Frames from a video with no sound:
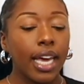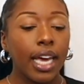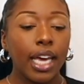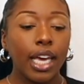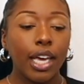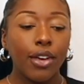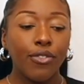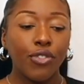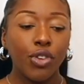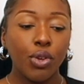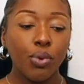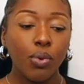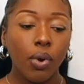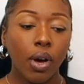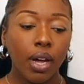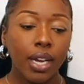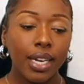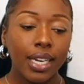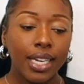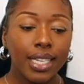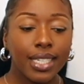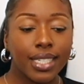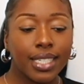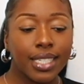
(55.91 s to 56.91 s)
If you are
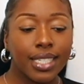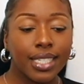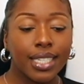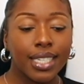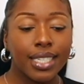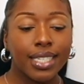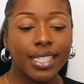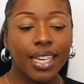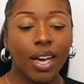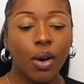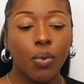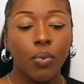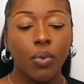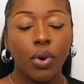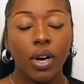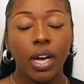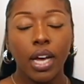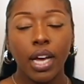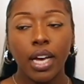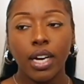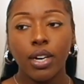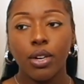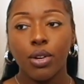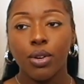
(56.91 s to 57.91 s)
listening to this at
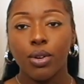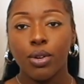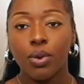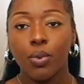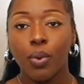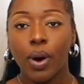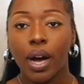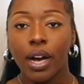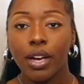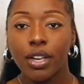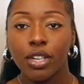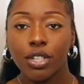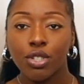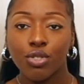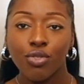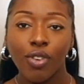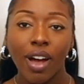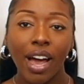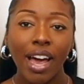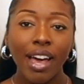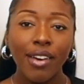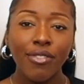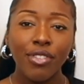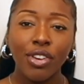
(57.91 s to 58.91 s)
work or while you're
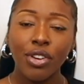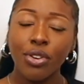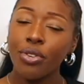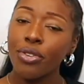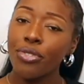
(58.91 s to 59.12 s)
driving or